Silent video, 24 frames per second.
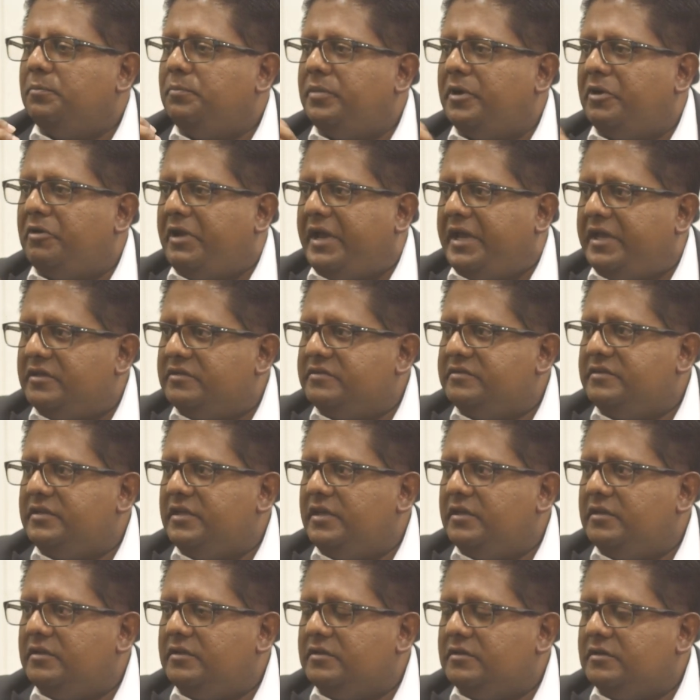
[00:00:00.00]
Pariah
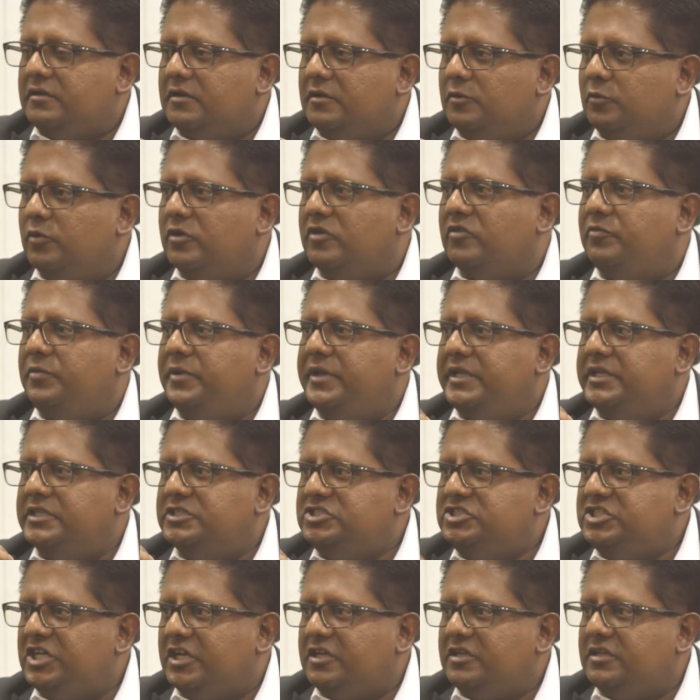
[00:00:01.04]
state would have been
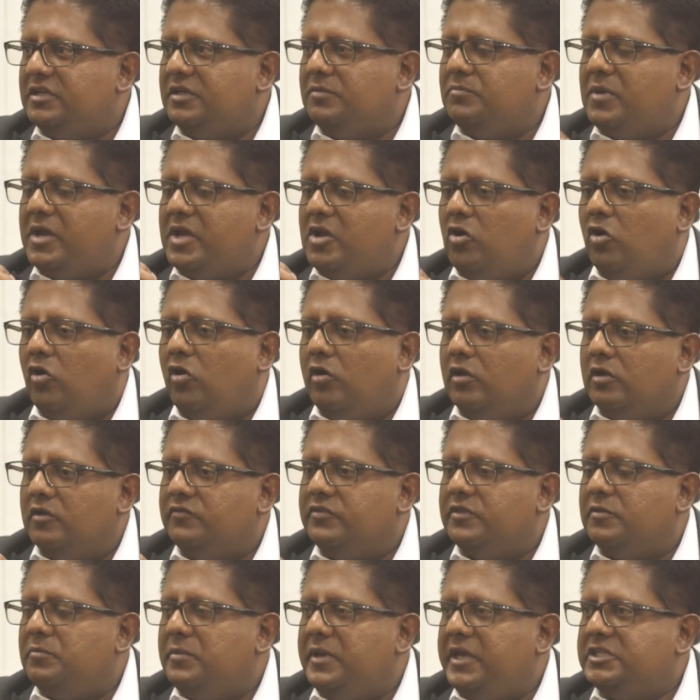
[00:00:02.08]
ejected by all of
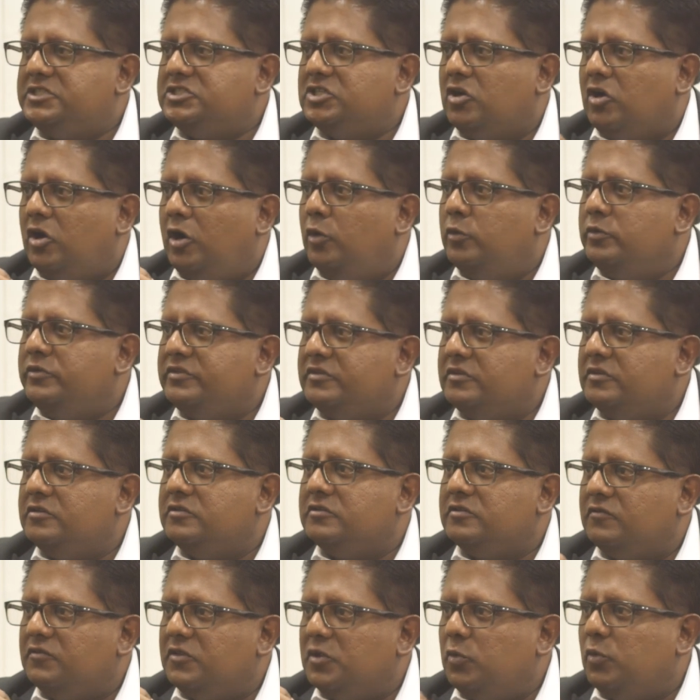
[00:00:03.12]
the major
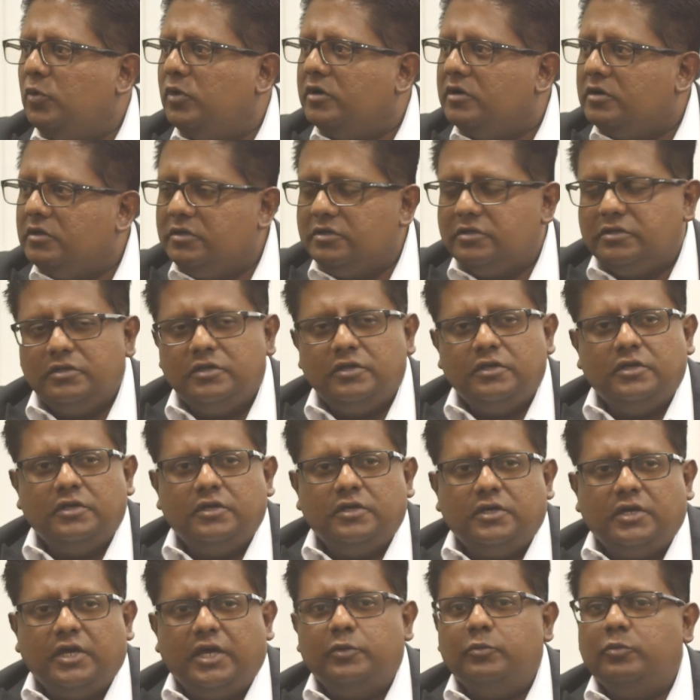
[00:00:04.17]
councils of the world
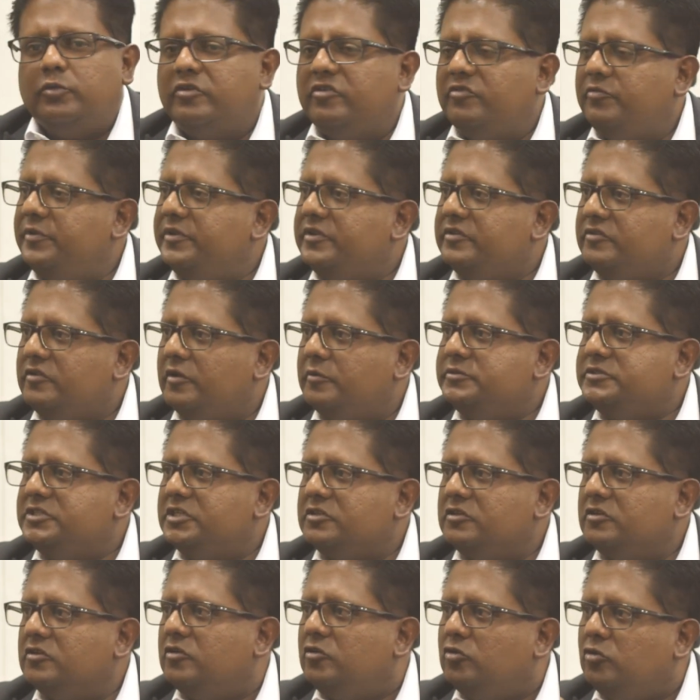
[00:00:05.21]
and would have been
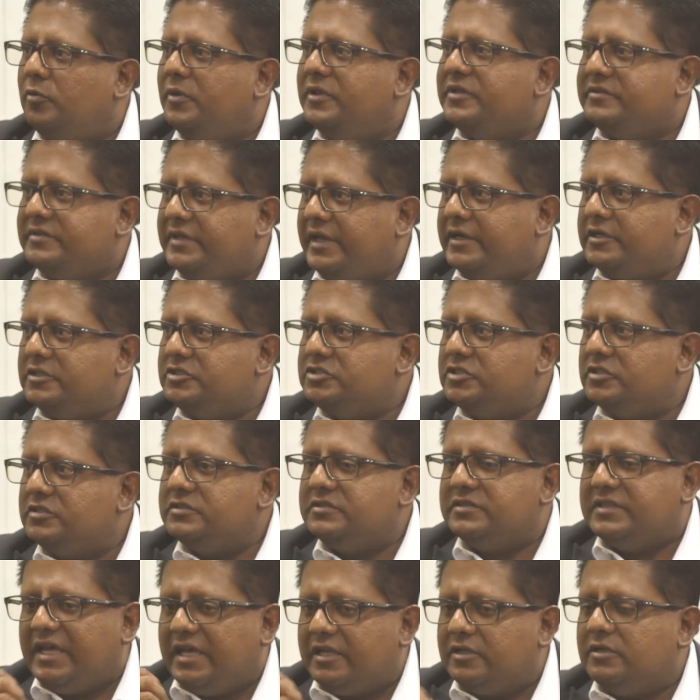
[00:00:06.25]
subject to global
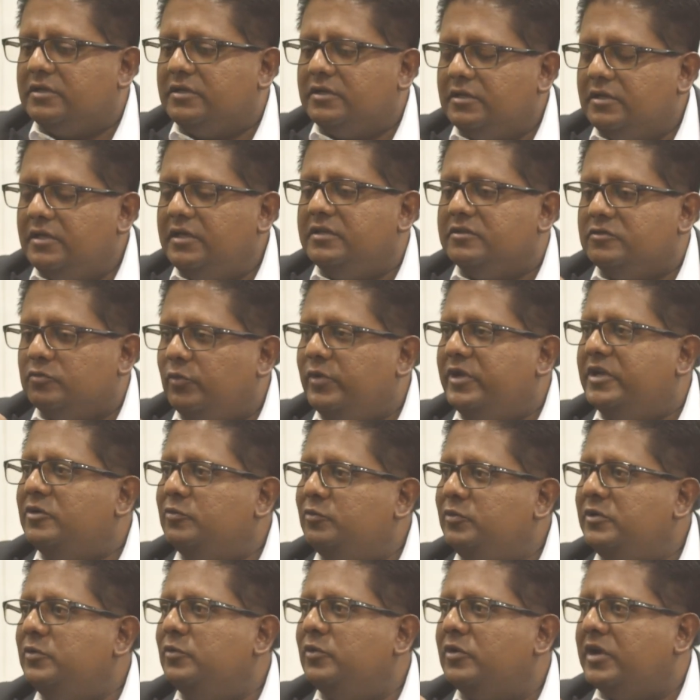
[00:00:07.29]
sanctions. That is where
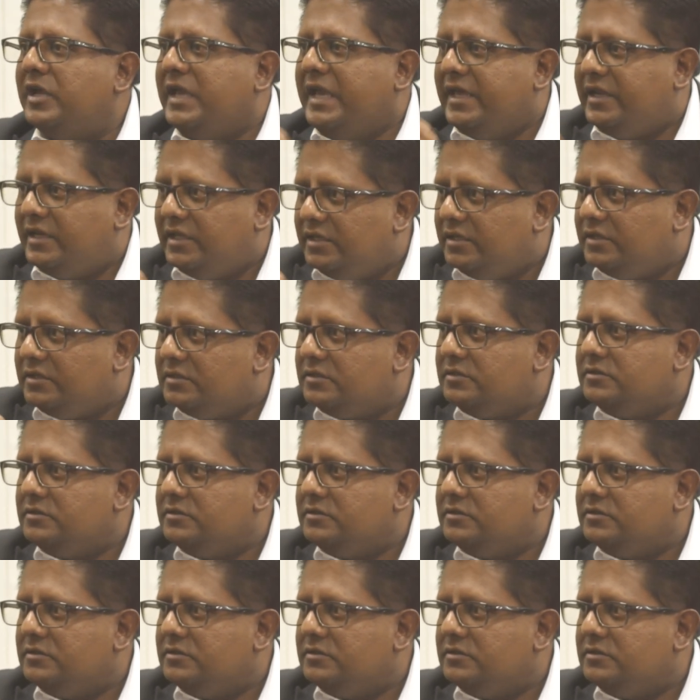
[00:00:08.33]
we were heading